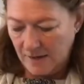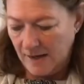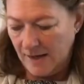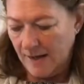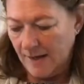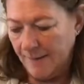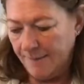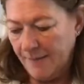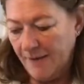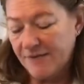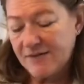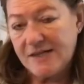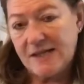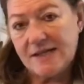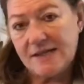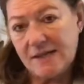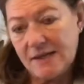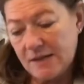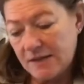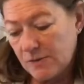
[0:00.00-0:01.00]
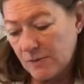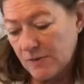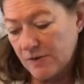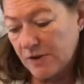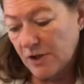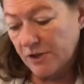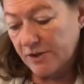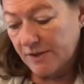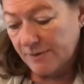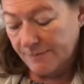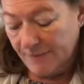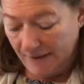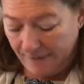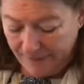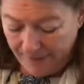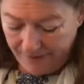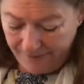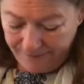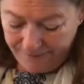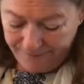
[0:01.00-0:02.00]
I've seasoned this with salt and
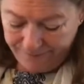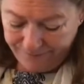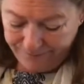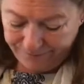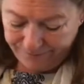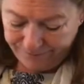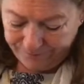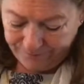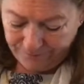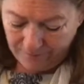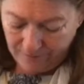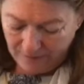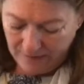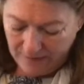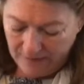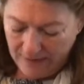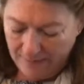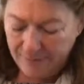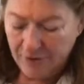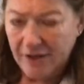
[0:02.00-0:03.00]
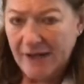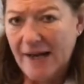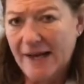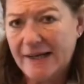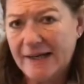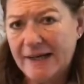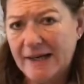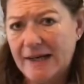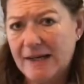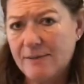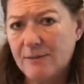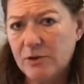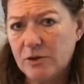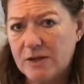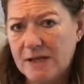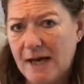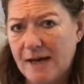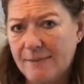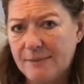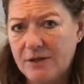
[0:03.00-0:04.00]
pepper. I'm not adding any more
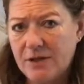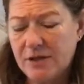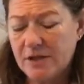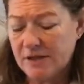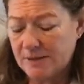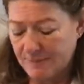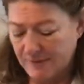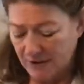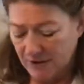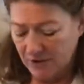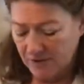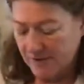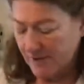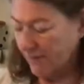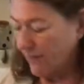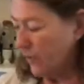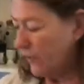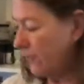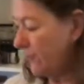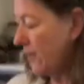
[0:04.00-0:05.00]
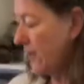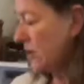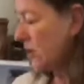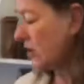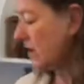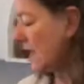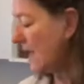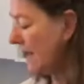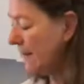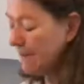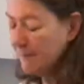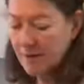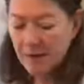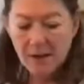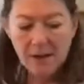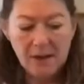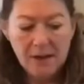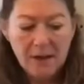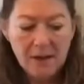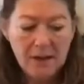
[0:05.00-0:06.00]
thyme to this because I've got fresh thyme
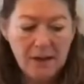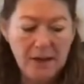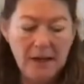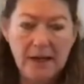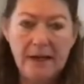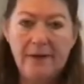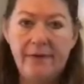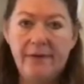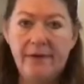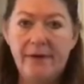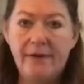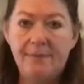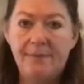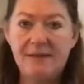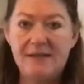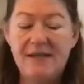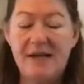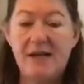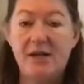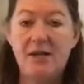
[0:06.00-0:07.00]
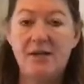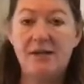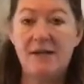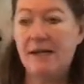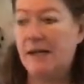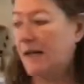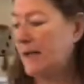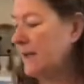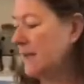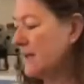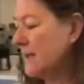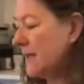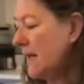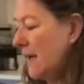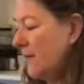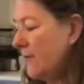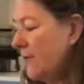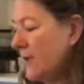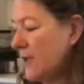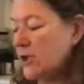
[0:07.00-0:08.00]
in the potatoes and onions
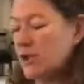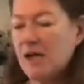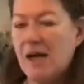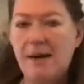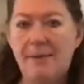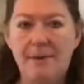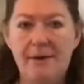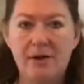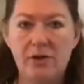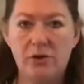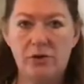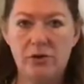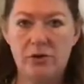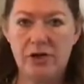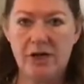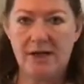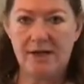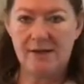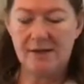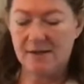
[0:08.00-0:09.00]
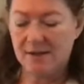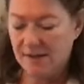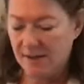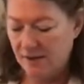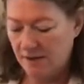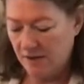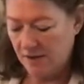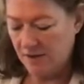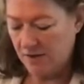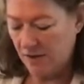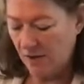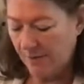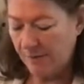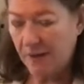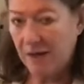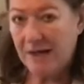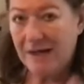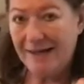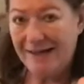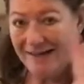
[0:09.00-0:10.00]
and fresh thyme in the courgettes. So I'm
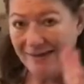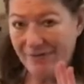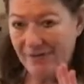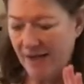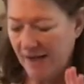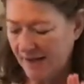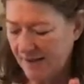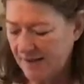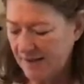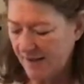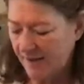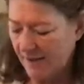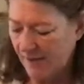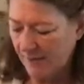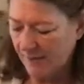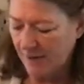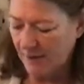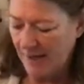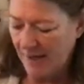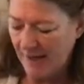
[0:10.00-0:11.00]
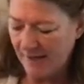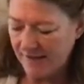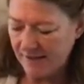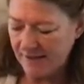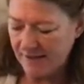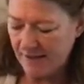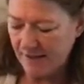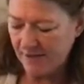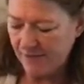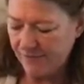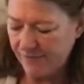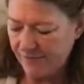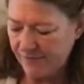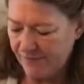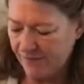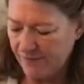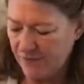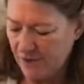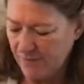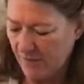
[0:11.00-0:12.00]
going to leave that, and then I'm going to add a tin
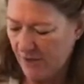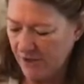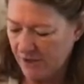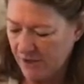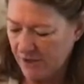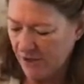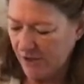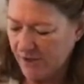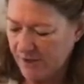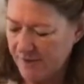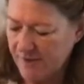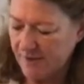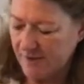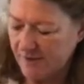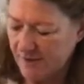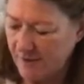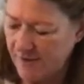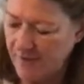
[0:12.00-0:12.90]
of tomatoes